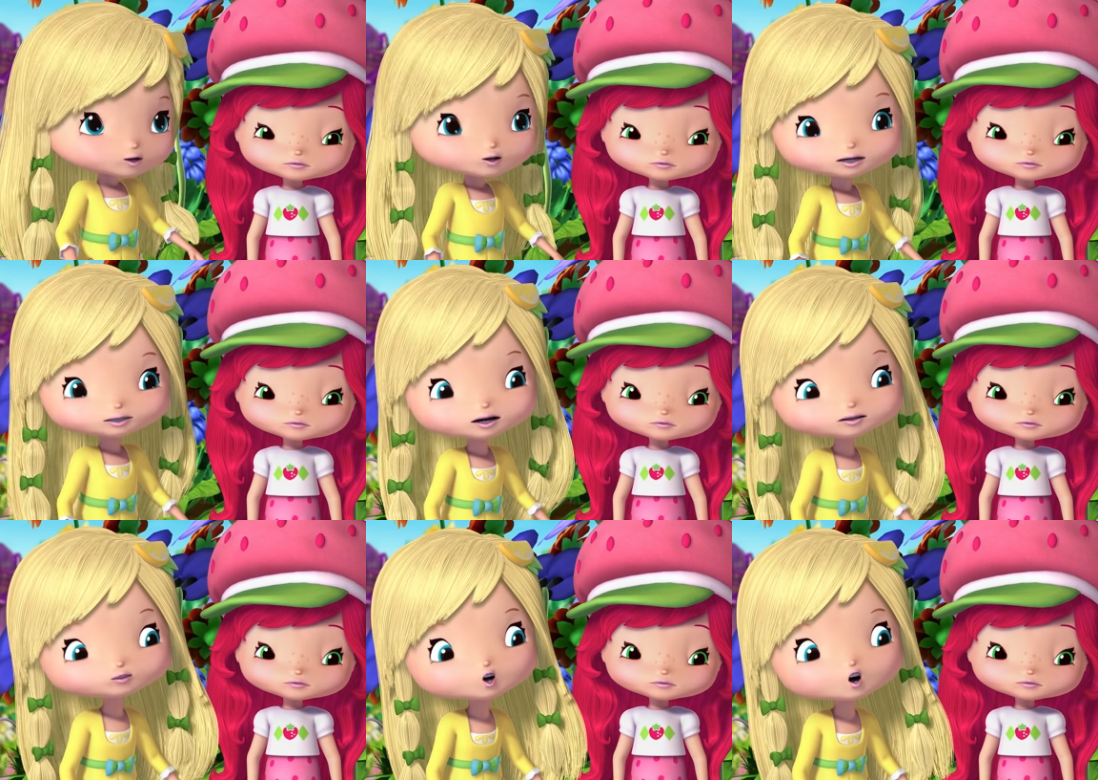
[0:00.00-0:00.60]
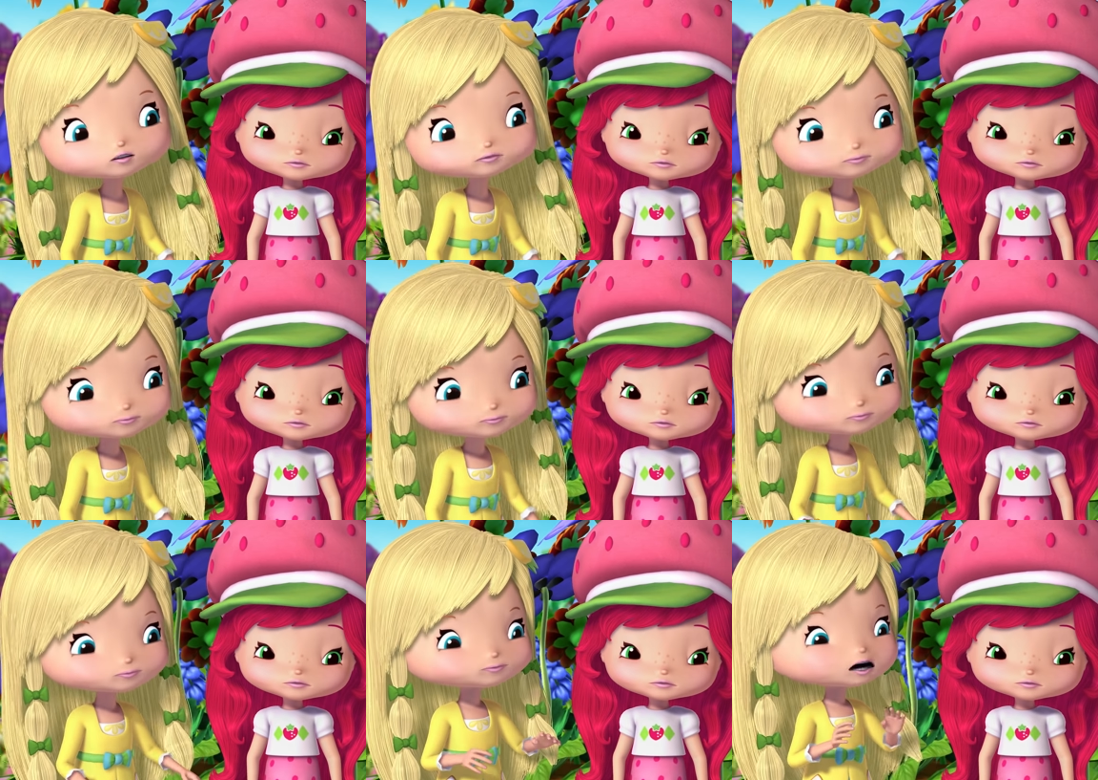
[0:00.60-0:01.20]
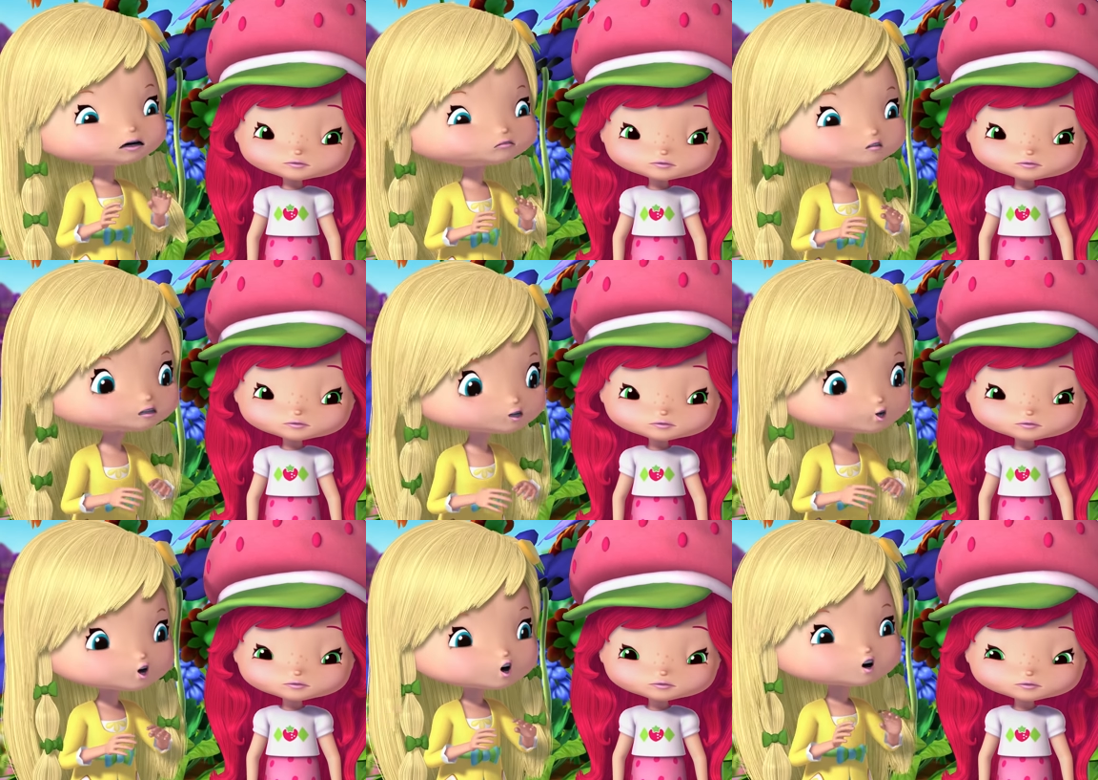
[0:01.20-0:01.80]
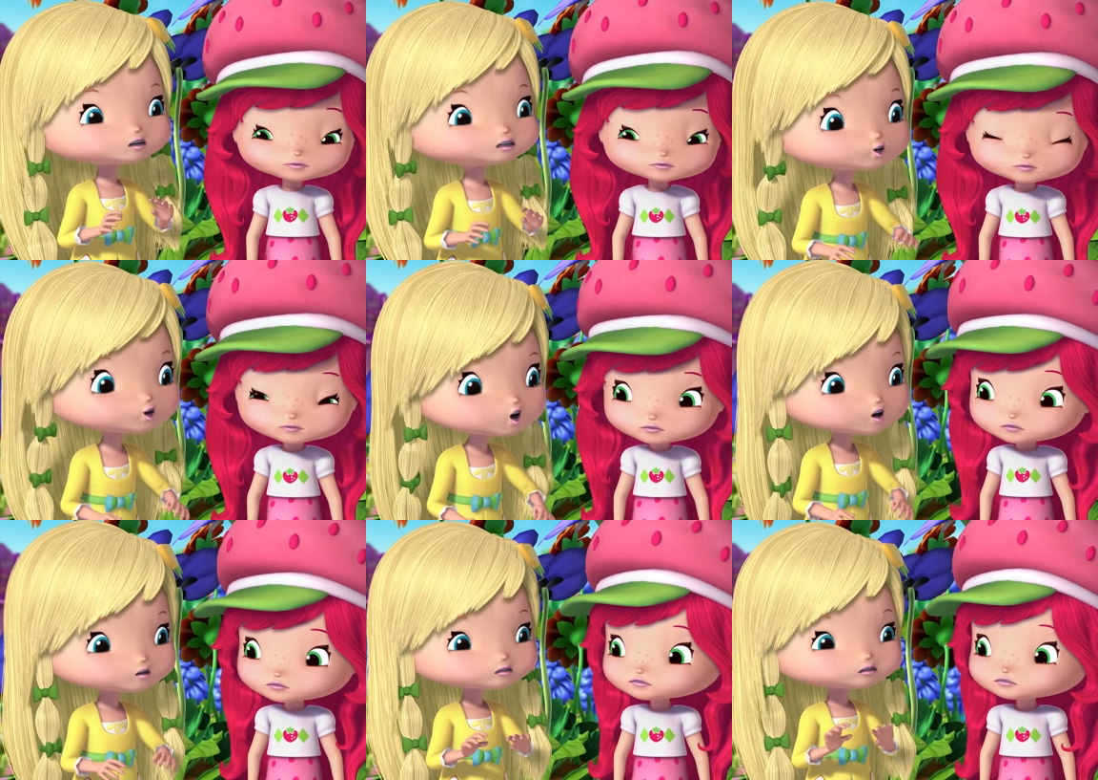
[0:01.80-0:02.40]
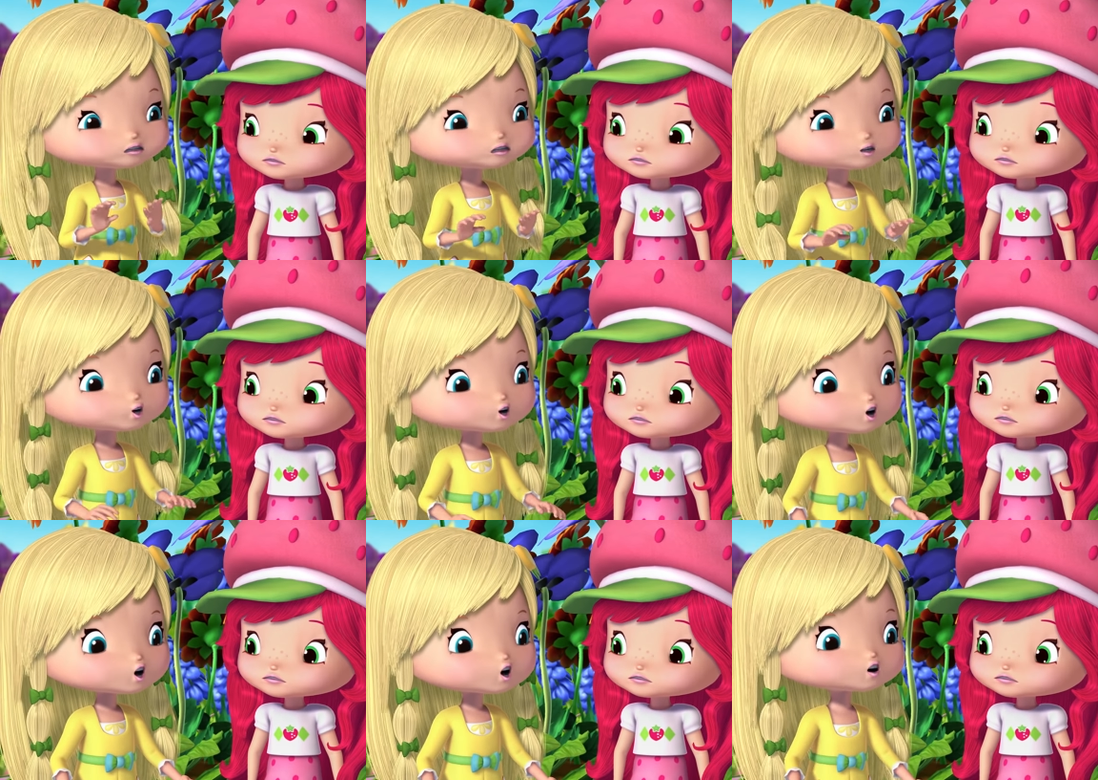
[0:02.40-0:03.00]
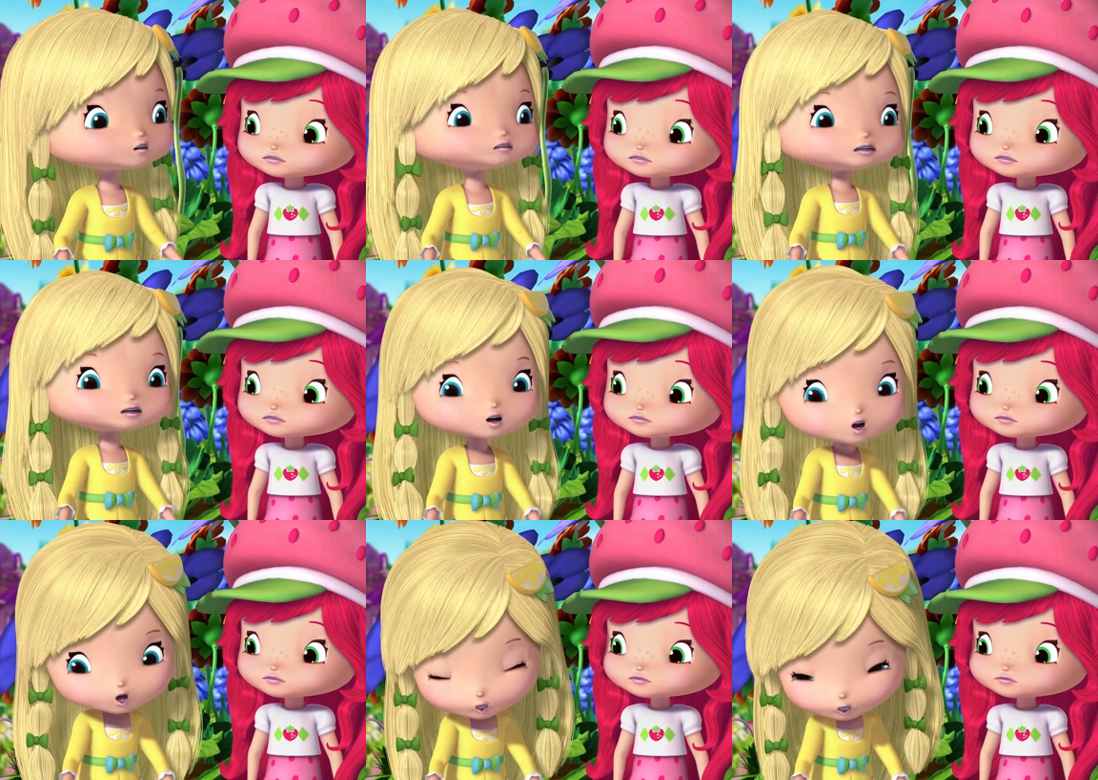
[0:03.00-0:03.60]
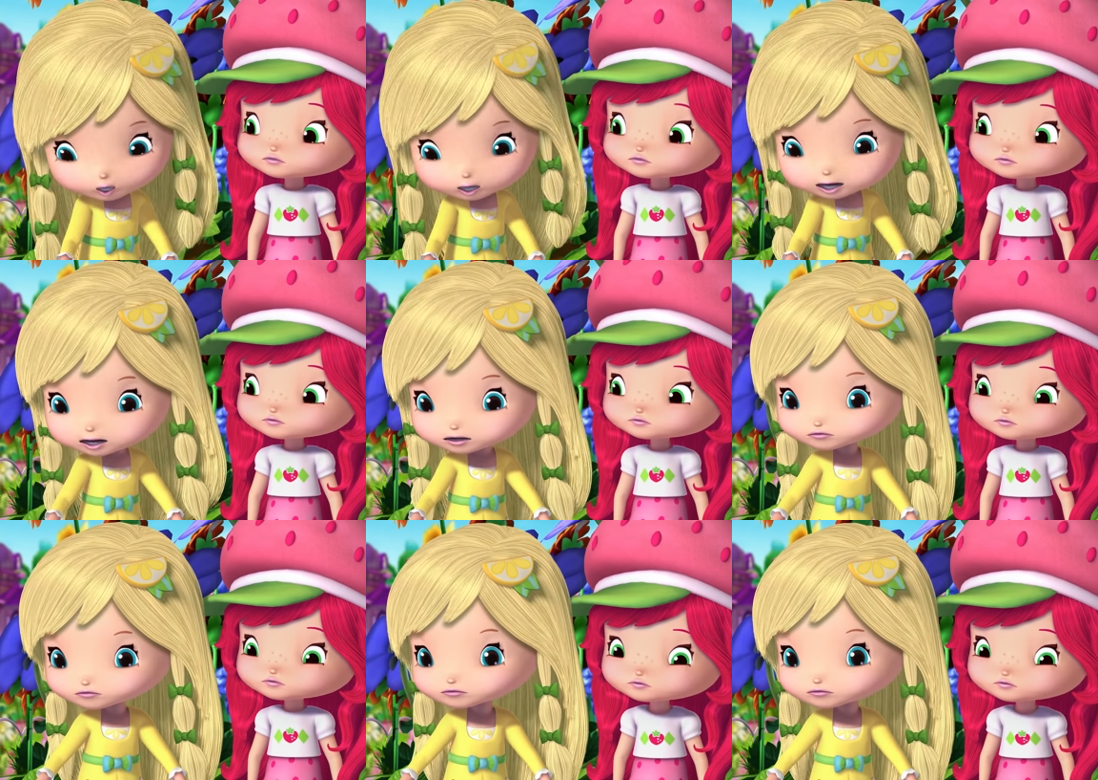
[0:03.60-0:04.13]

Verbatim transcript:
Speaker 1: Berry and Bloom, I'm so sorry.